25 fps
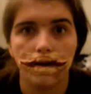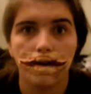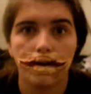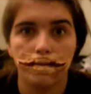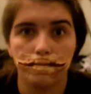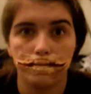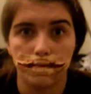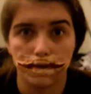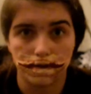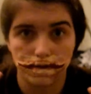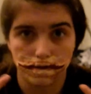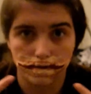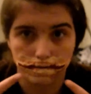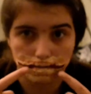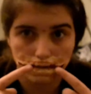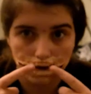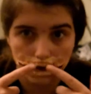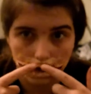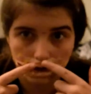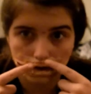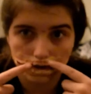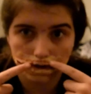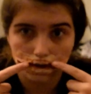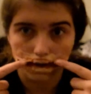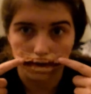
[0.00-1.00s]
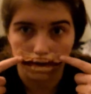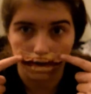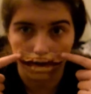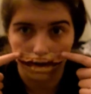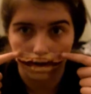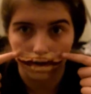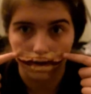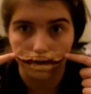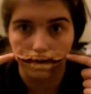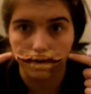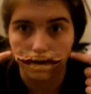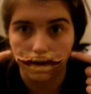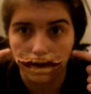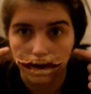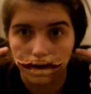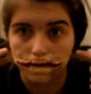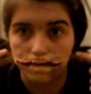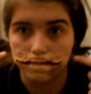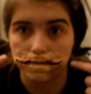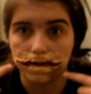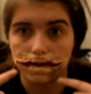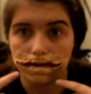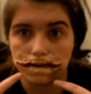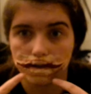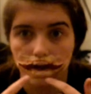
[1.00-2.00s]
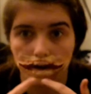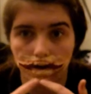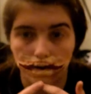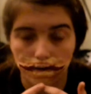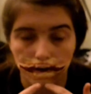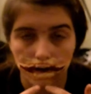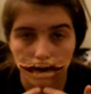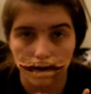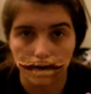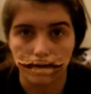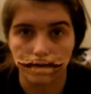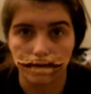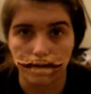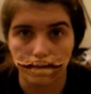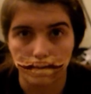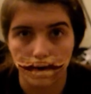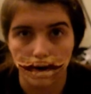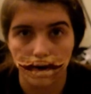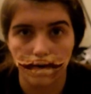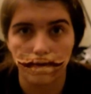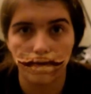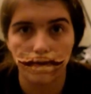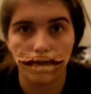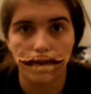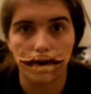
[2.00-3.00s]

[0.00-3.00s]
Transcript: But just make sure that you keep this outline of the mouth,